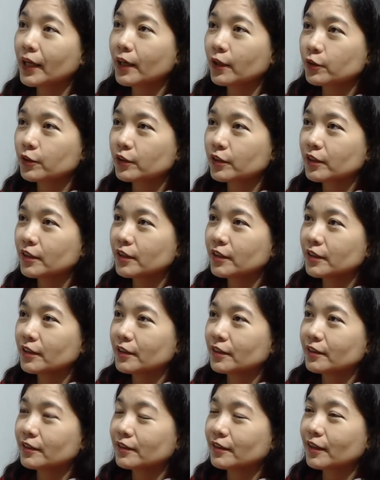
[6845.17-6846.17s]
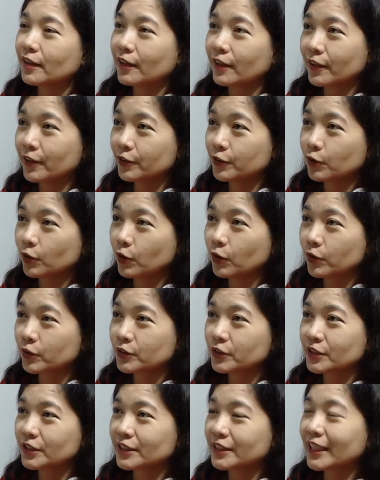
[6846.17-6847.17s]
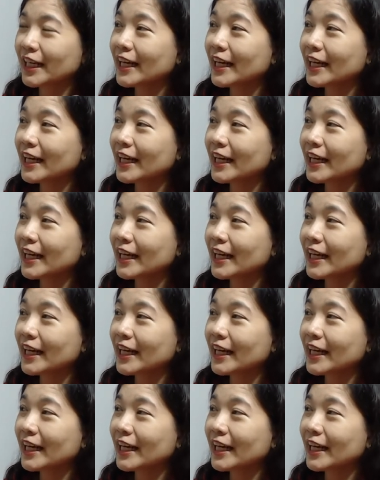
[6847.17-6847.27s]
out our dogs. Ah, yeah.